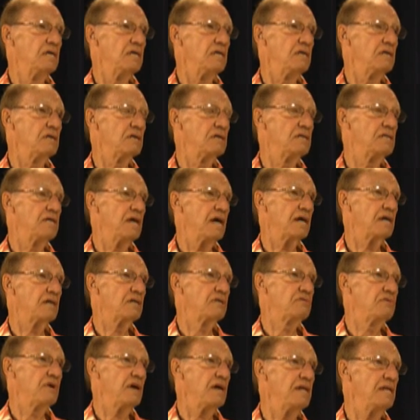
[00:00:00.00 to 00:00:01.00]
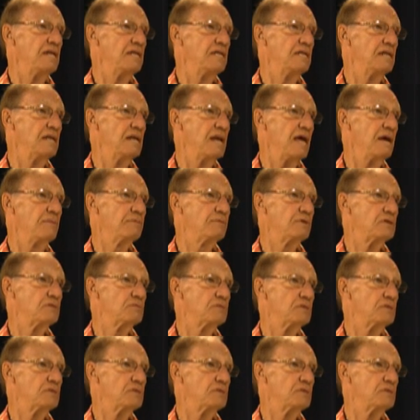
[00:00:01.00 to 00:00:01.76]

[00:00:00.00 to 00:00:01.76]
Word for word: you could take a train into Naples,